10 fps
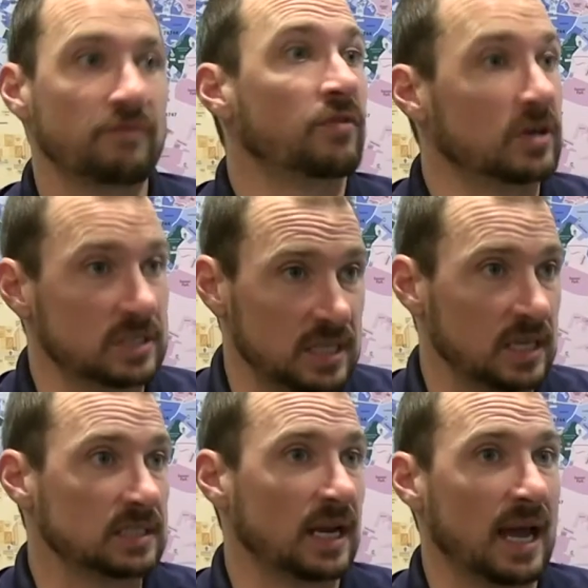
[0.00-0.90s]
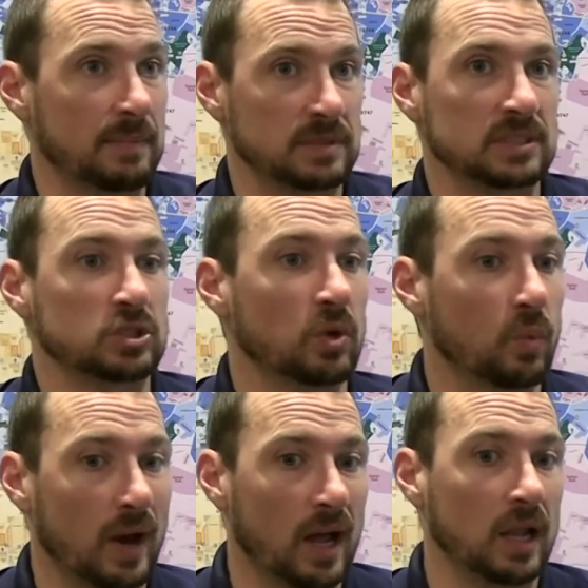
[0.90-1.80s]
the first things that happens. So
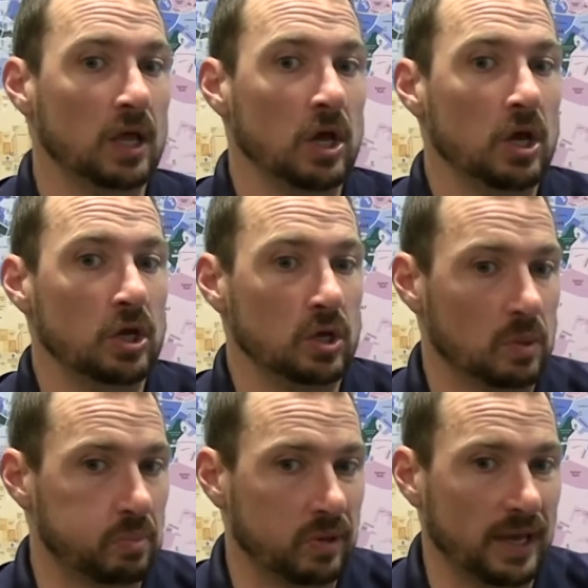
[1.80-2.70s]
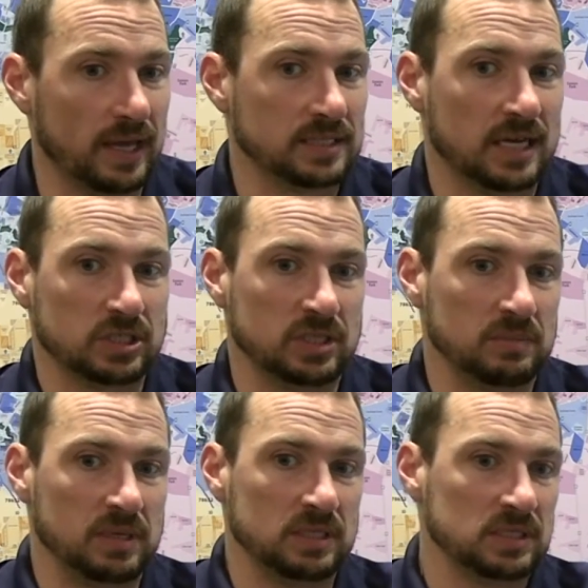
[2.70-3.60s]
while your plan is actually
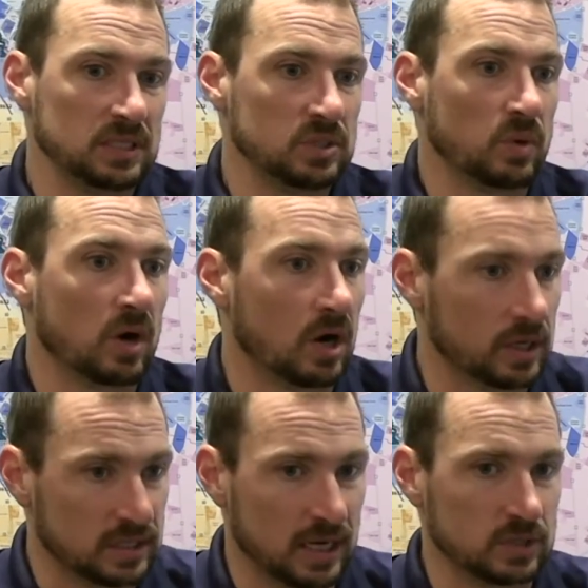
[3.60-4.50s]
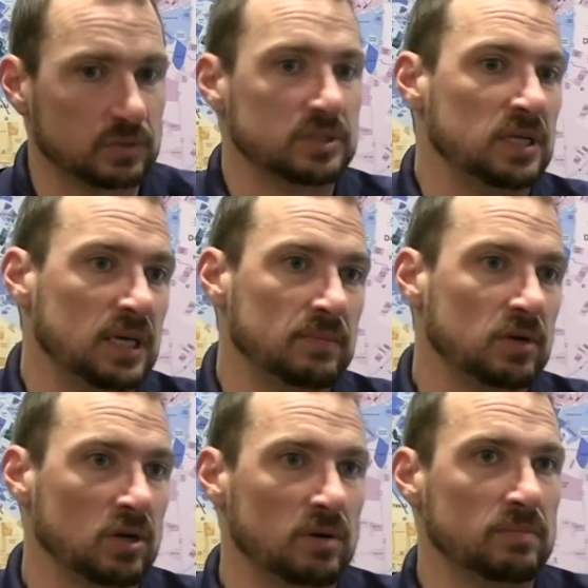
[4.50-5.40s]
being sent to our architectural team,
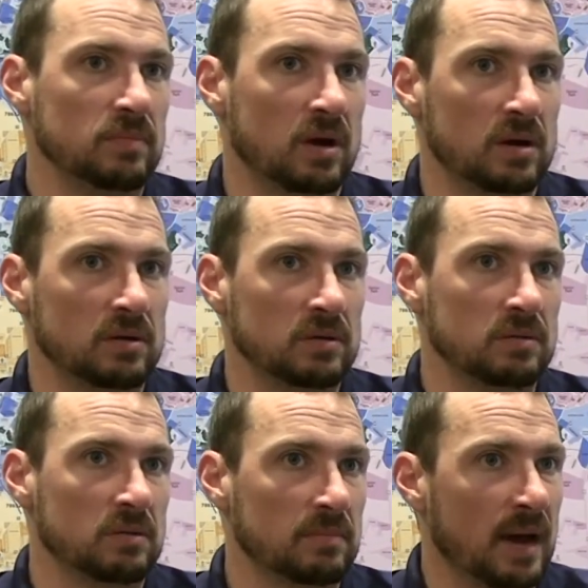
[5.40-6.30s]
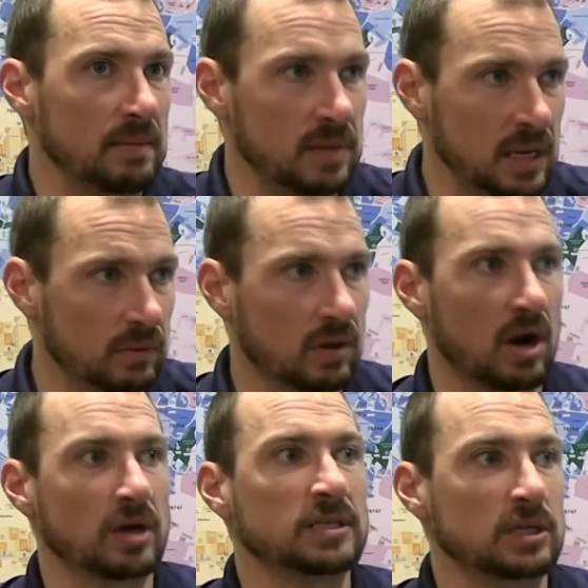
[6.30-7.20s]
and my meeting with our
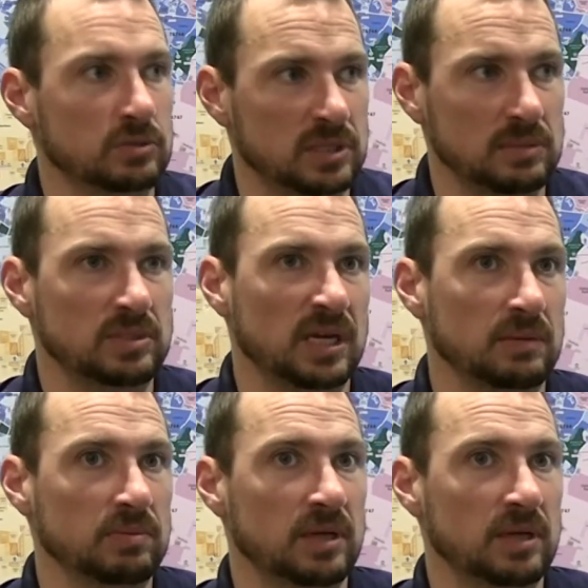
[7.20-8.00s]
architectural team is taking